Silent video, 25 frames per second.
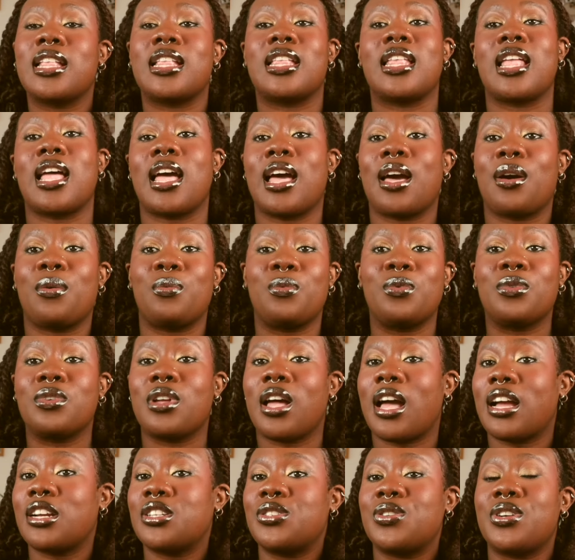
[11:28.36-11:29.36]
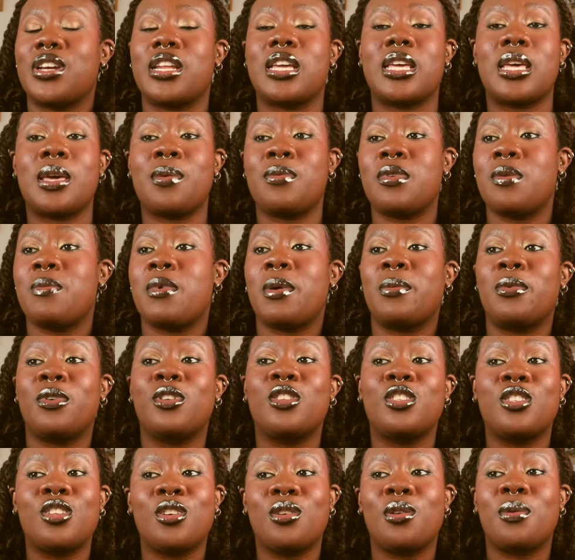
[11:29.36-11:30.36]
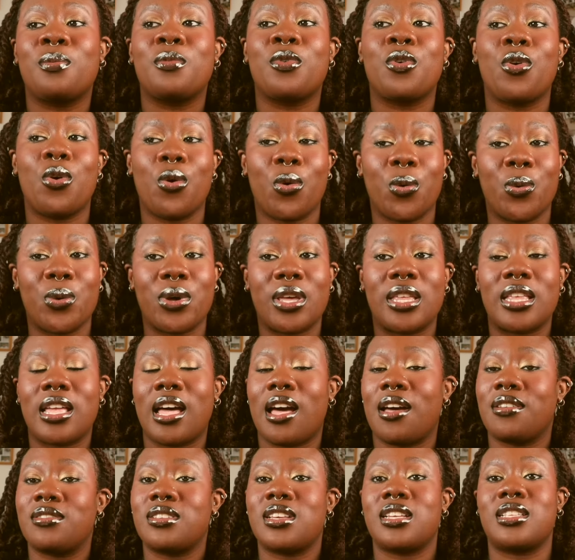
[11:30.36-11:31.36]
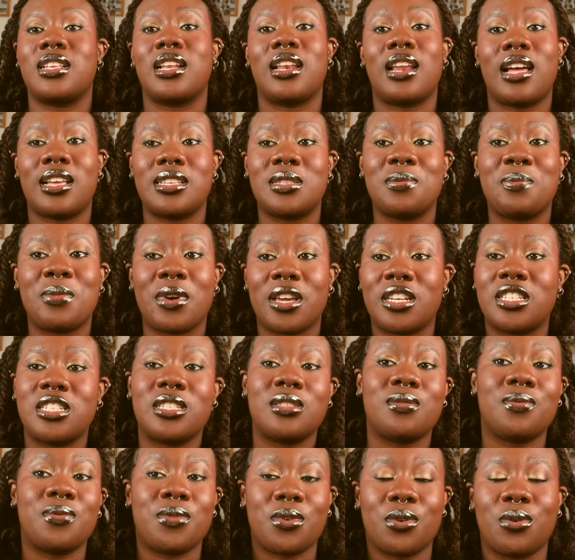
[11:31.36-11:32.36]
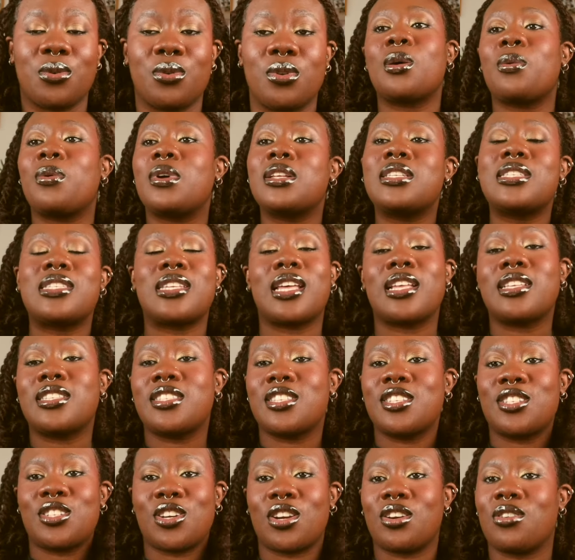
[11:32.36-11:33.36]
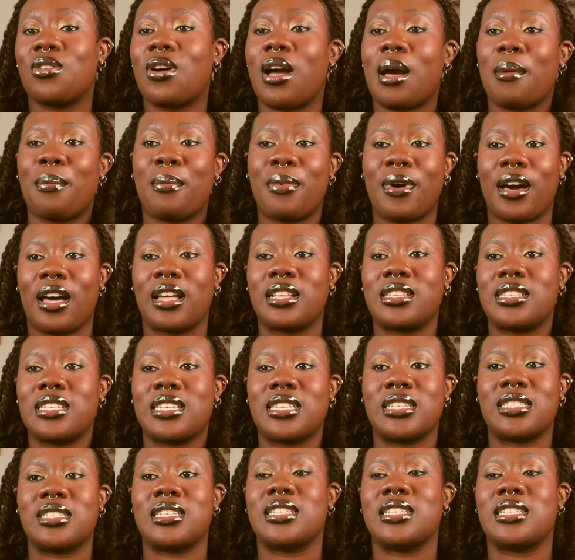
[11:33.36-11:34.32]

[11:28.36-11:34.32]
that would actually keep the momentum going after the last page is filled. What sets this journal apart is